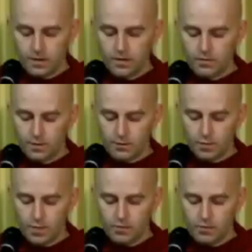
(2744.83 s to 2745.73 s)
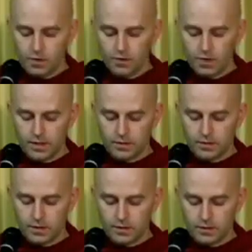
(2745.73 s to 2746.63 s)
Then the Venerable
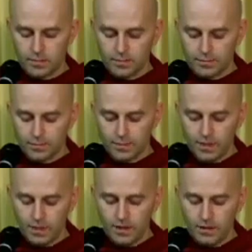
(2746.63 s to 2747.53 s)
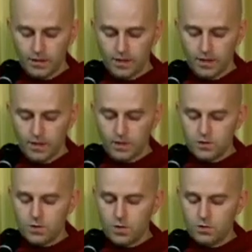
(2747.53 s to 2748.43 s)
Mahamoggallana says,
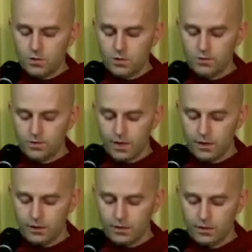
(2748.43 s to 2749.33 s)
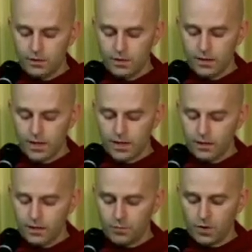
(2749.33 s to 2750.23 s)
so too, friend,
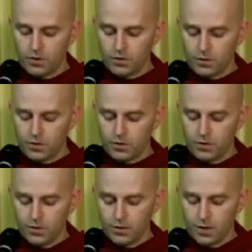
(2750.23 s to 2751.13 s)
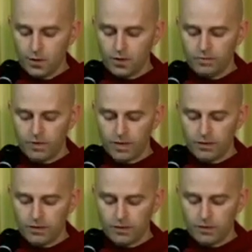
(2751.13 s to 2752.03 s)
there are persons who are
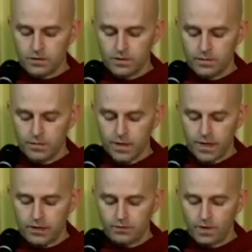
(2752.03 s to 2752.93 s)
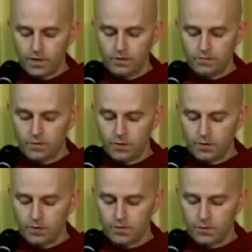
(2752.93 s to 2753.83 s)
faithless and have gone
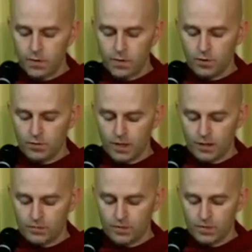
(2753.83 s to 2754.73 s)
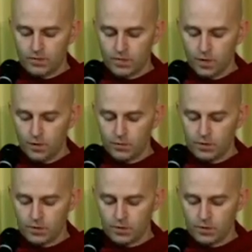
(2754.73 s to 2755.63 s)
forth from the home life into
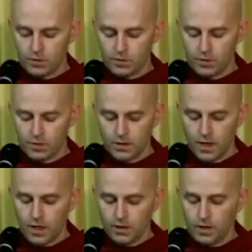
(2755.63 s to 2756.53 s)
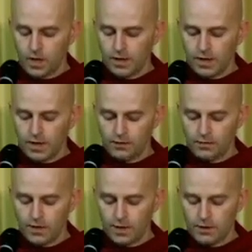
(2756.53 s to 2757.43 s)
homelessness, not out
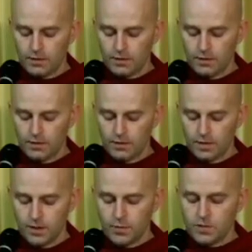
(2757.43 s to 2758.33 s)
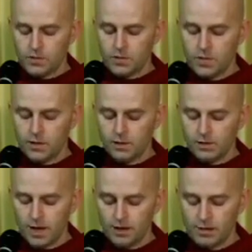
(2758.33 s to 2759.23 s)
of faith, but seeking
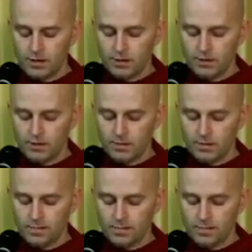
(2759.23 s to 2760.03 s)
a livelihood.